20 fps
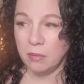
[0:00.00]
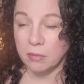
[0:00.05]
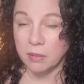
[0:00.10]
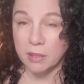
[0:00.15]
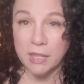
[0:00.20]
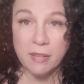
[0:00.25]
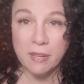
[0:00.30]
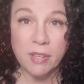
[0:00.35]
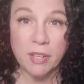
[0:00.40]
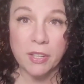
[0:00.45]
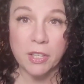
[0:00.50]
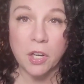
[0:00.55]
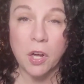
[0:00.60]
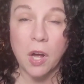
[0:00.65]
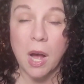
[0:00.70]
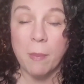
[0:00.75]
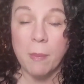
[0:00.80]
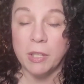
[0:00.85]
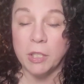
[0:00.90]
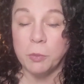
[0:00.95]
leave it in the
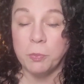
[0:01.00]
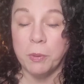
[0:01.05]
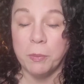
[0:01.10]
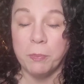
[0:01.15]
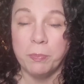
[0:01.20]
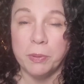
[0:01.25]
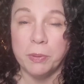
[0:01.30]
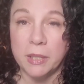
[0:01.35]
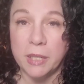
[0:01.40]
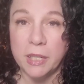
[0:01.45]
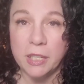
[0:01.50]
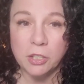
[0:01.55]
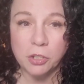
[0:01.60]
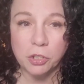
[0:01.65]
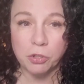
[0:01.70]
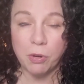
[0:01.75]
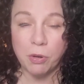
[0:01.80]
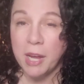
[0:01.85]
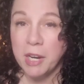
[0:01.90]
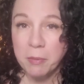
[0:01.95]
comments, but
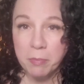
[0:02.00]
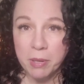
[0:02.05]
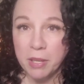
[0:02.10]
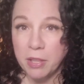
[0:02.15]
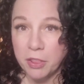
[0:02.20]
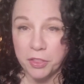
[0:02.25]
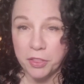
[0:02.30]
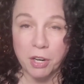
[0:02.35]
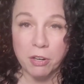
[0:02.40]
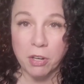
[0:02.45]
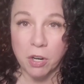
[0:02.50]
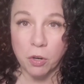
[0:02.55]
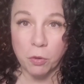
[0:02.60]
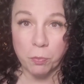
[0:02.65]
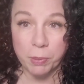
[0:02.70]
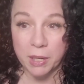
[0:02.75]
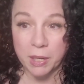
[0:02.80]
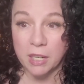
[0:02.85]
please try to be thorough,